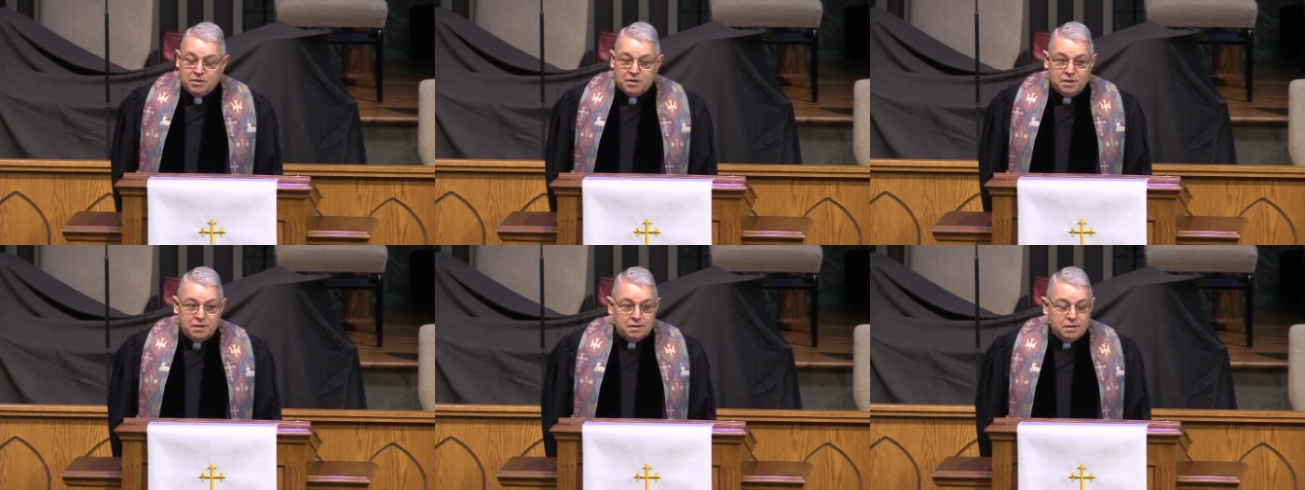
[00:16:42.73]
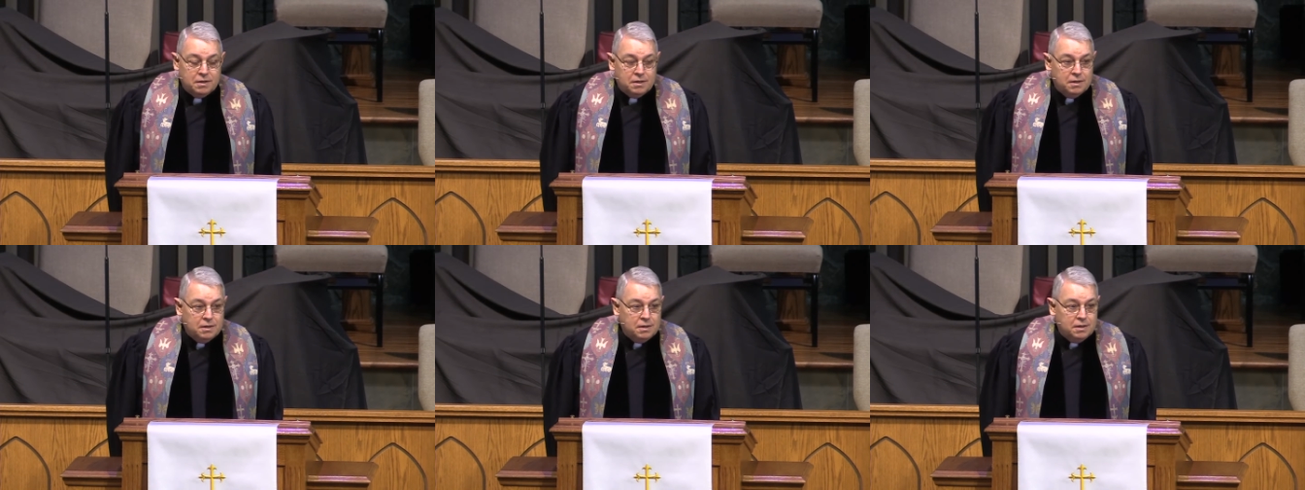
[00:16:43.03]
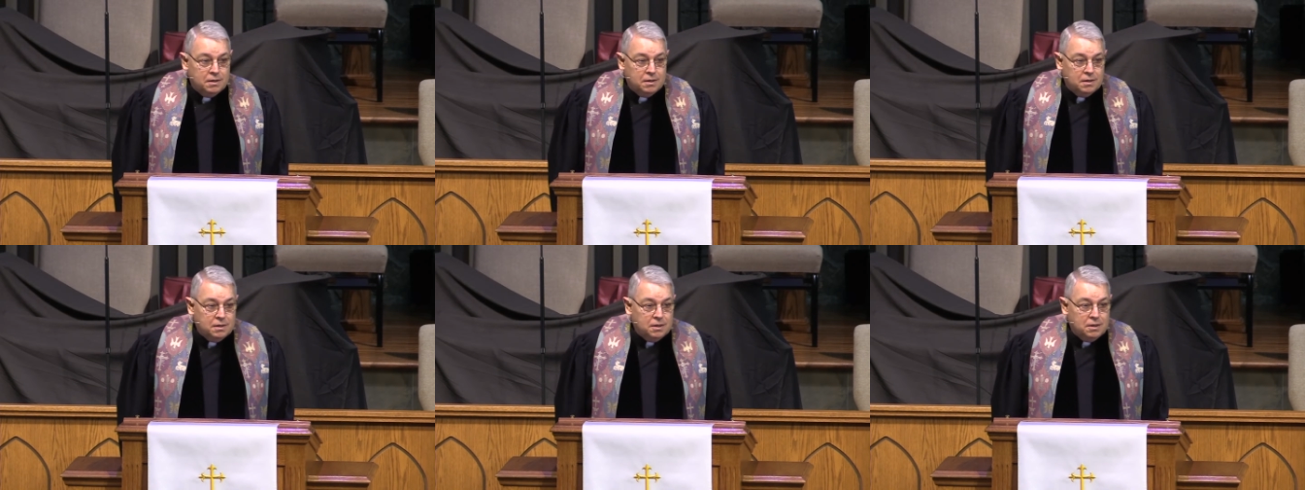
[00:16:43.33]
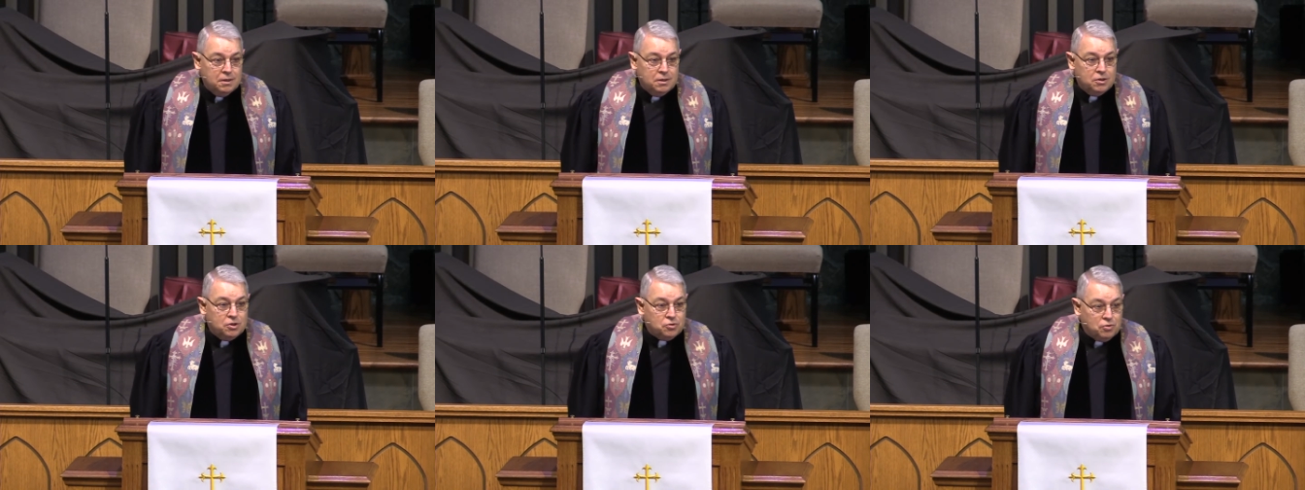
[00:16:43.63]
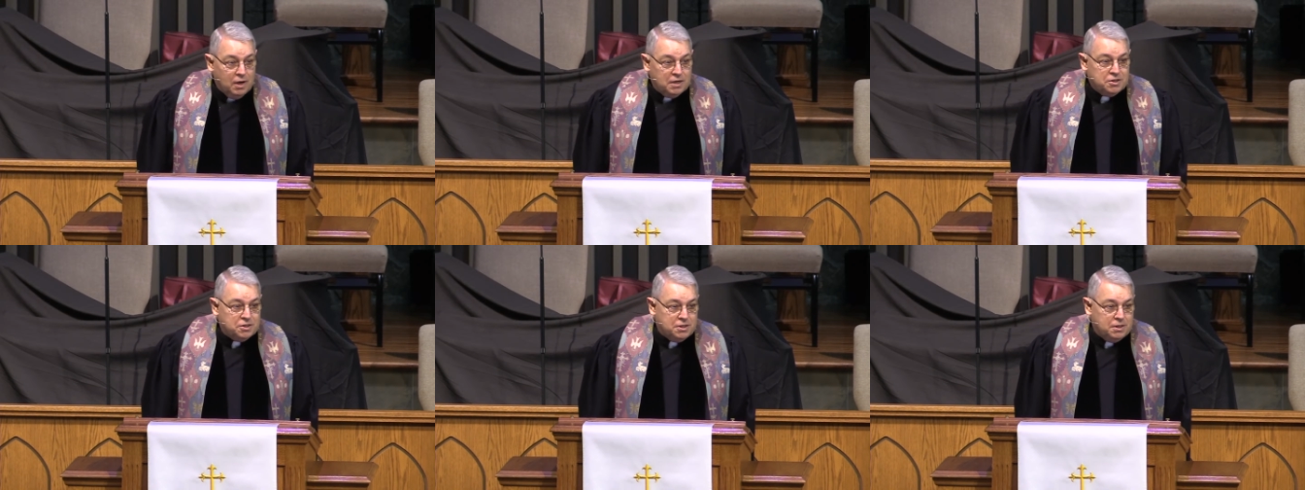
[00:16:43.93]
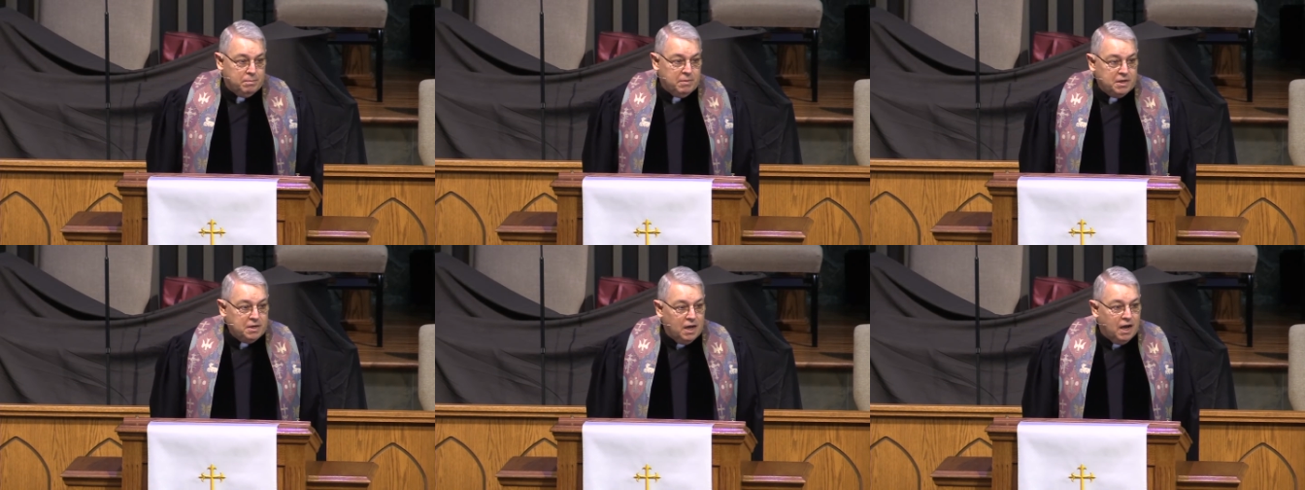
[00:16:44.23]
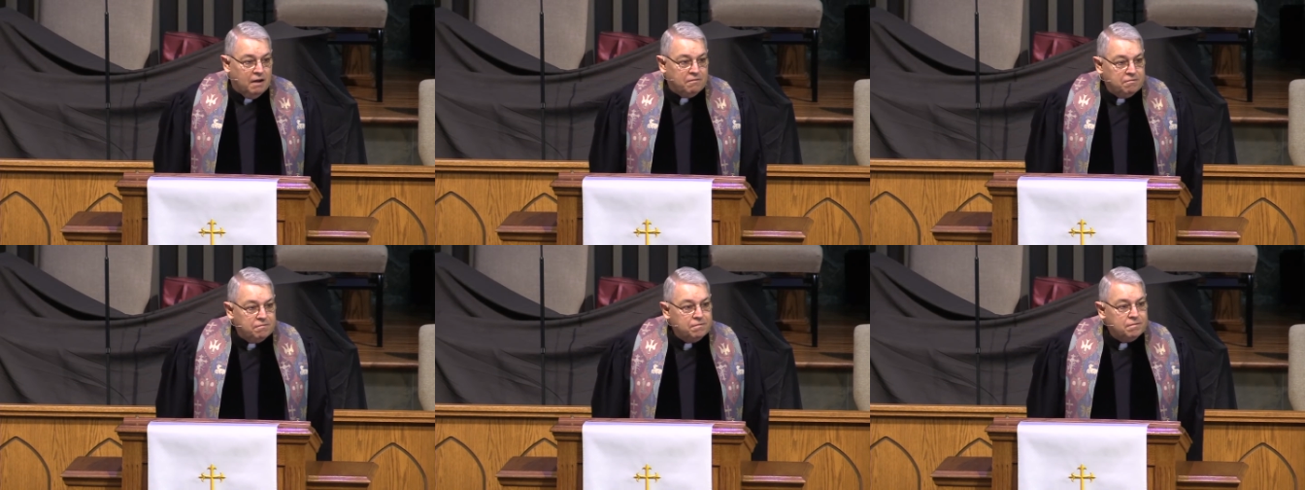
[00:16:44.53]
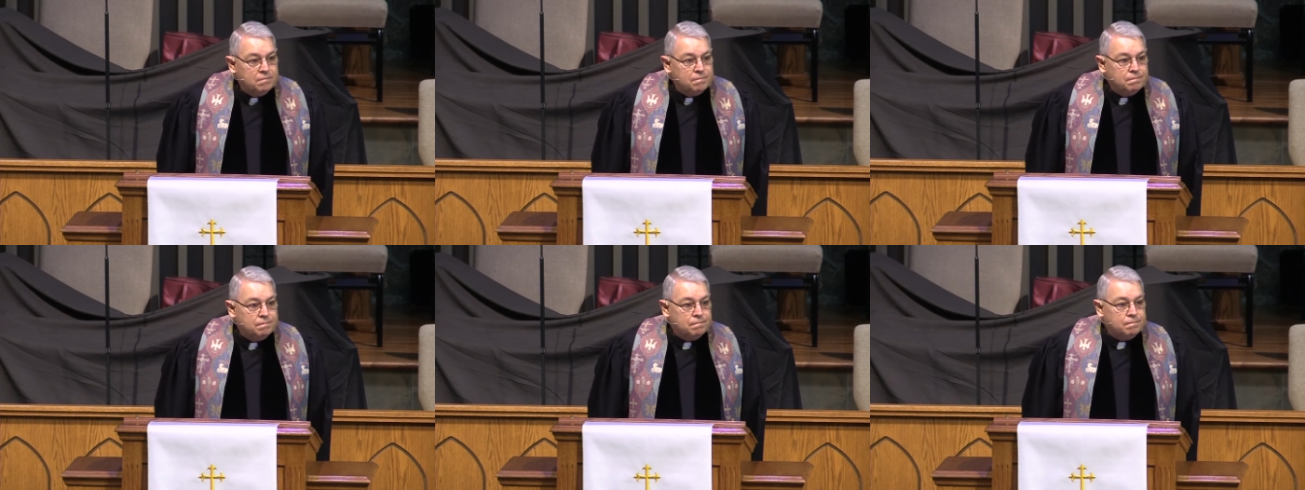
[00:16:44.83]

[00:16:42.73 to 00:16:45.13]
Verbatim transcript: to trust Him enough.